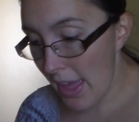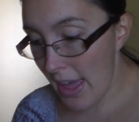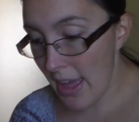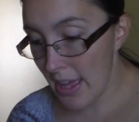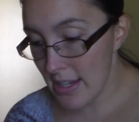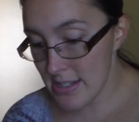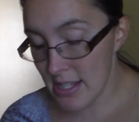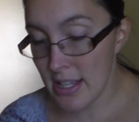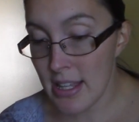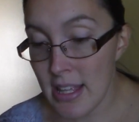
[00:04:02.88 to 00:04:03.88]

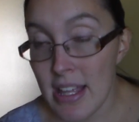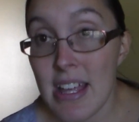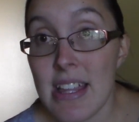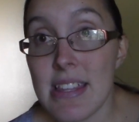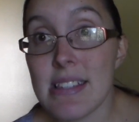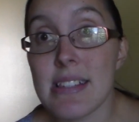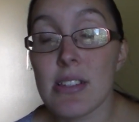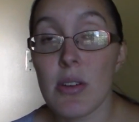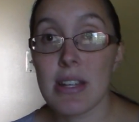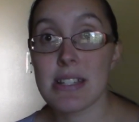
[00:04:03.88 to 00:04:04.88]
And this
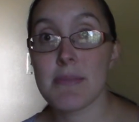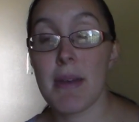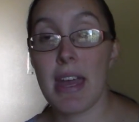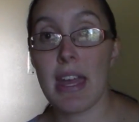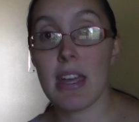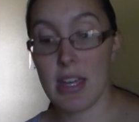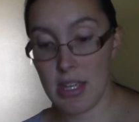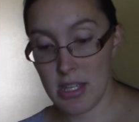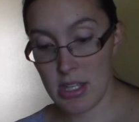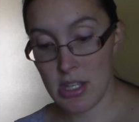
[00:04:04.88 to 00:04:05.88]
is going to make